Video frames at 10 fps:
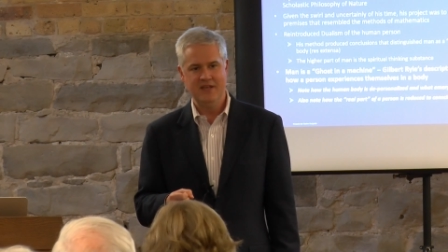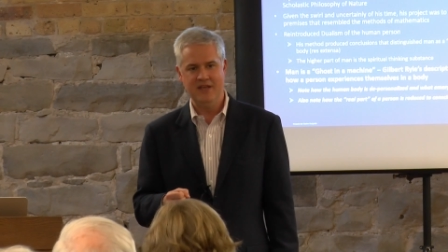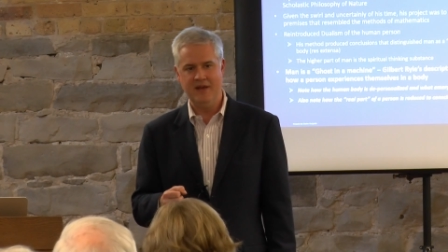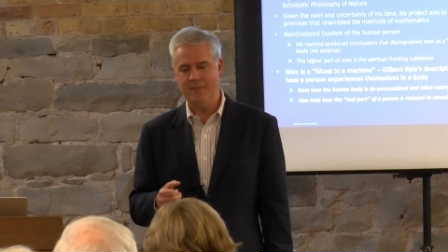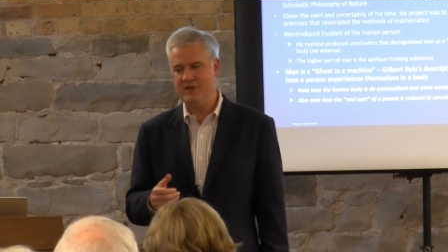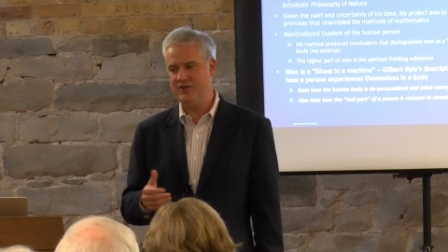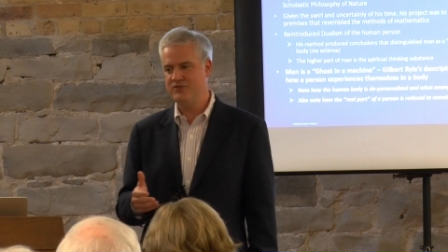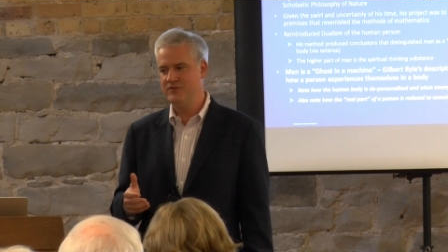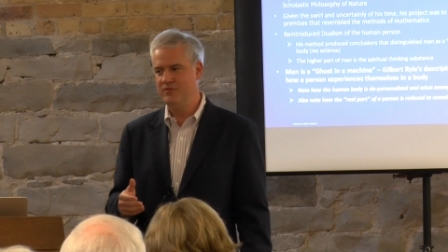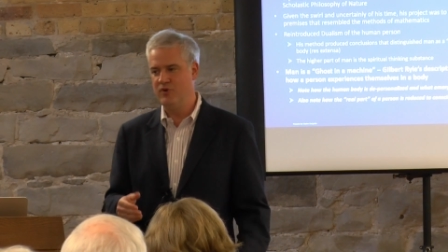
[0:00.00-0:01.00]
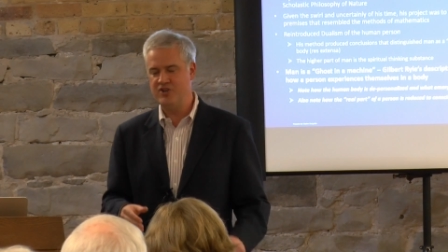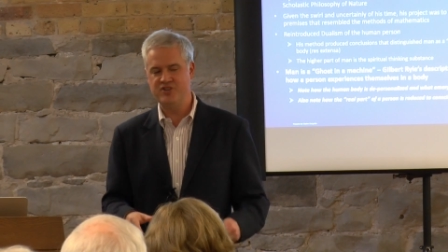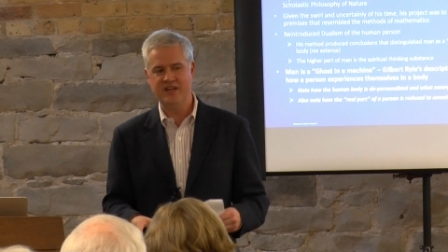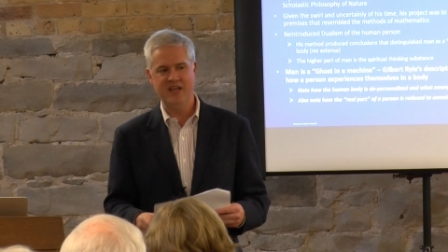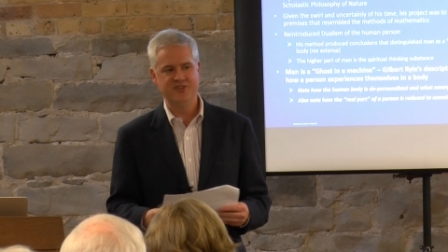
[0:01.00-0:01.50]
And I'm not
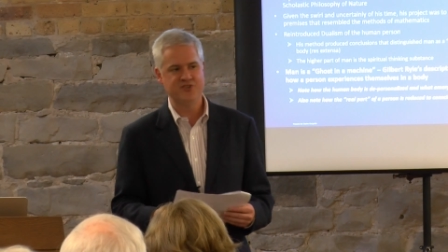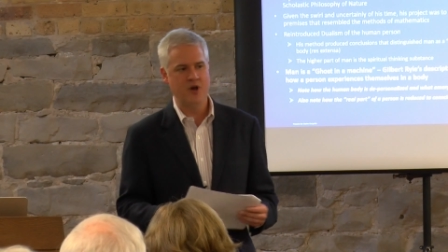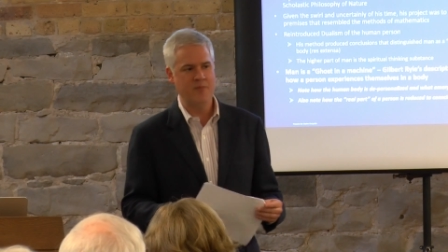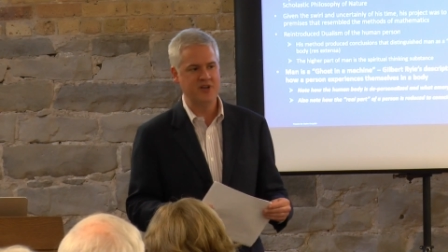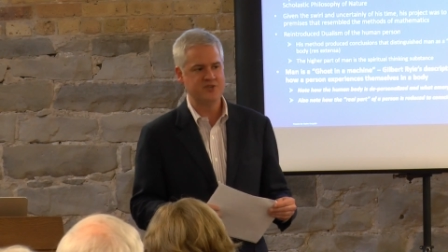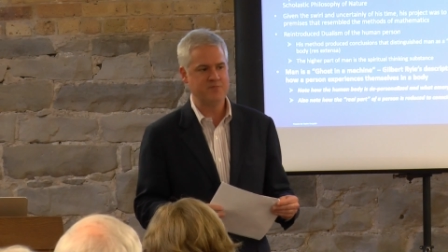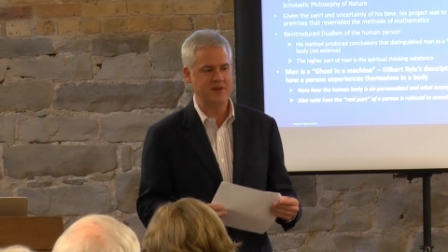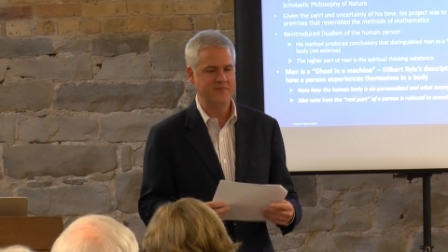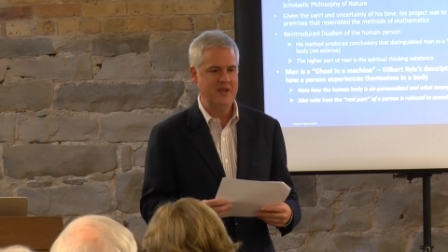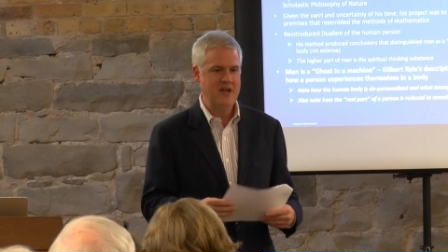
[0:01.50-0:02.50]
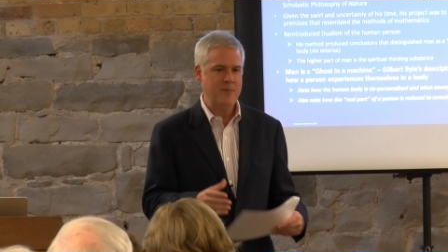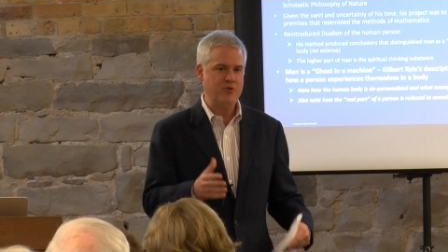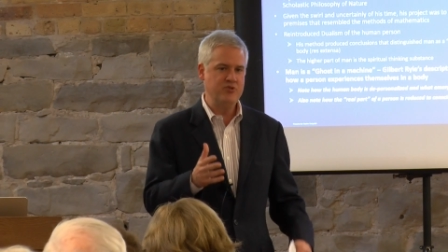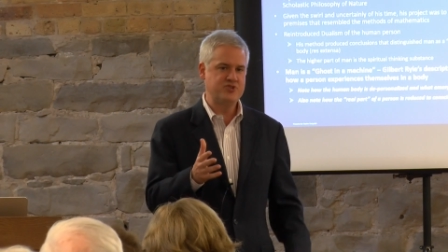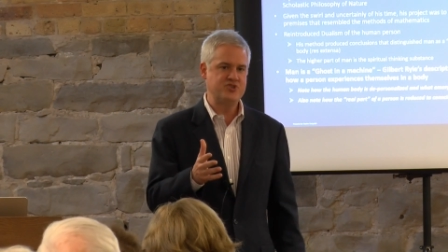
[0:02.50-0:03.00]
rushing ahead so much, but
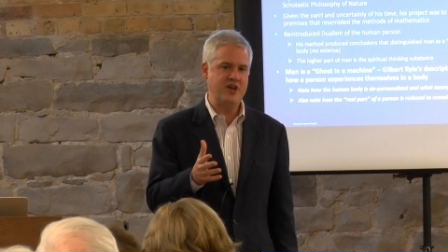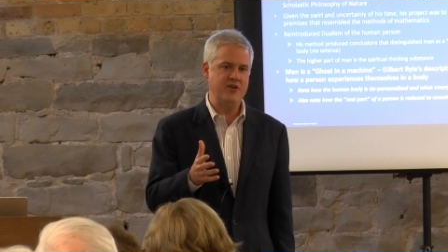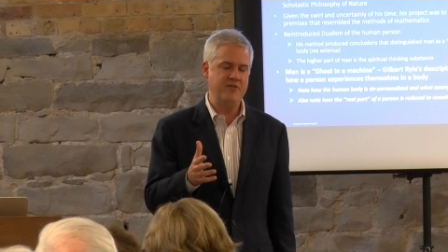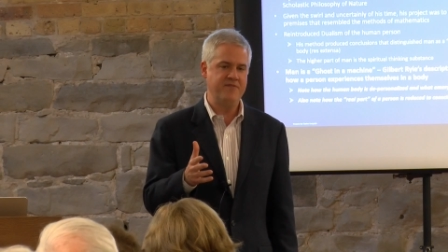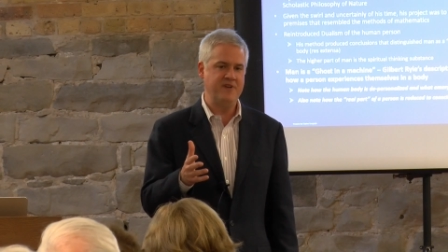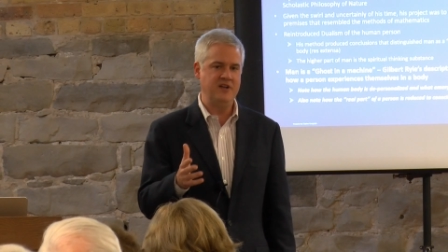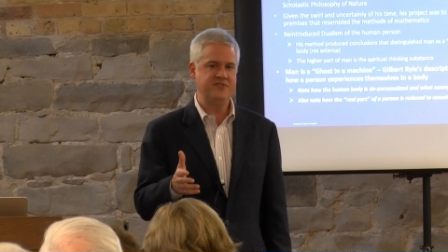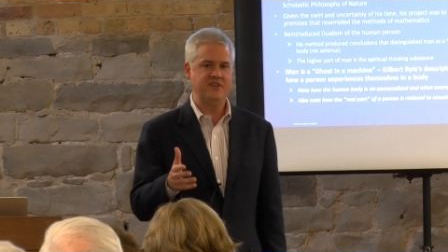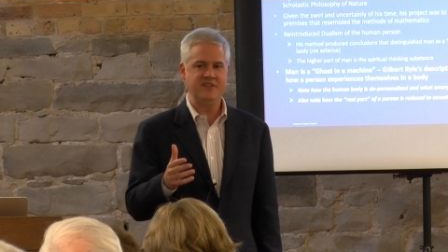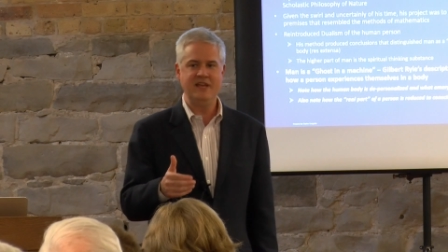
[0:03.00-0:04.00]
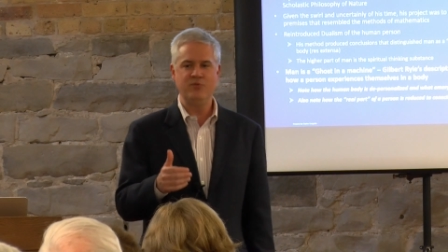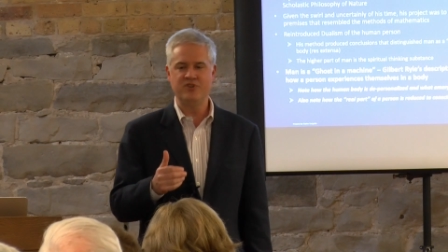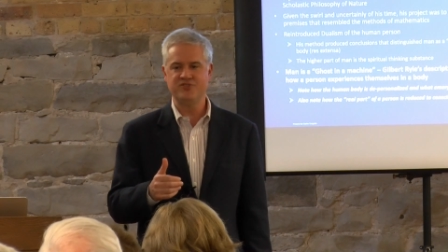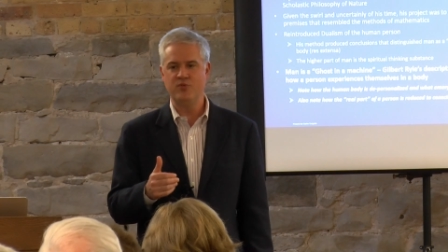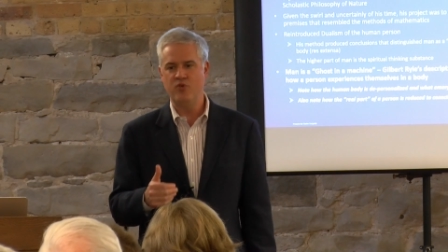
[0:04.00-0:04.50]
Bruce Jenner felt that he
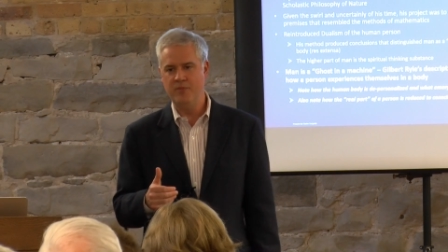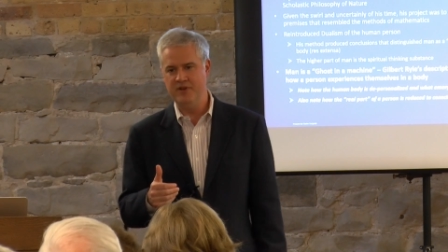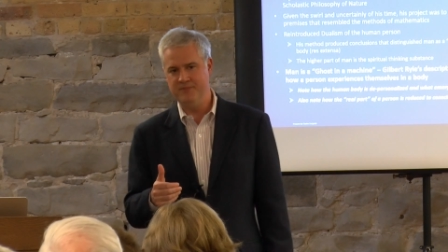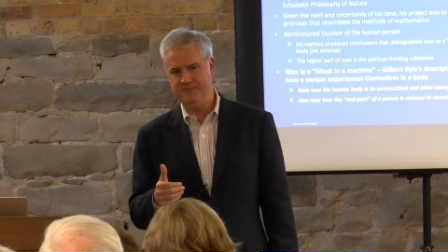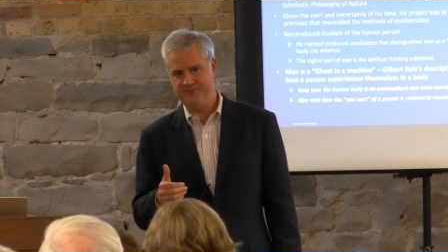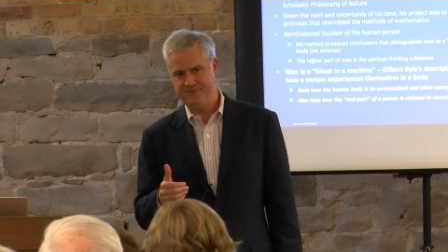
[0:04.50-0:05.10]
was a woman.